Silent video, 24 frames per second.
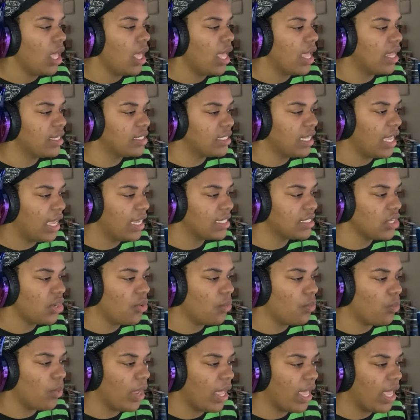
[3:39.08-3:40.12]
And takes
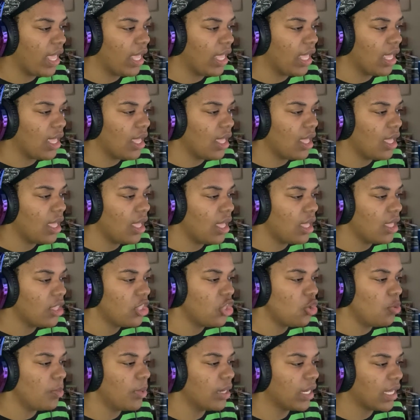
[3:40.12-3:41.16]
away
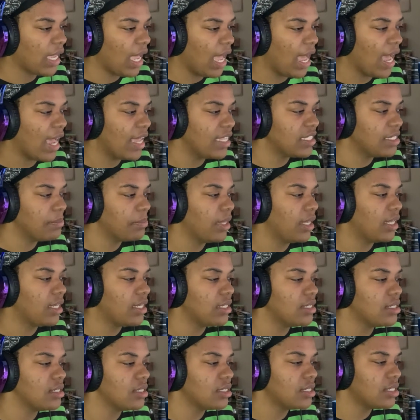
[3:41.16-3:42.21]
humankind's ability
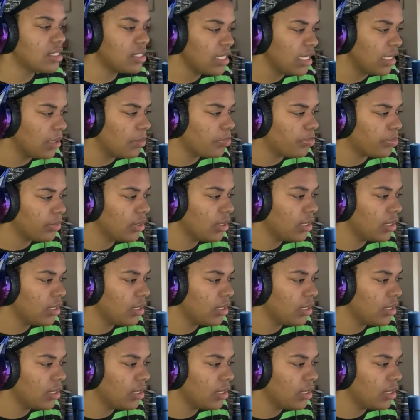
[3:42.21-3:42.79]
to sleep.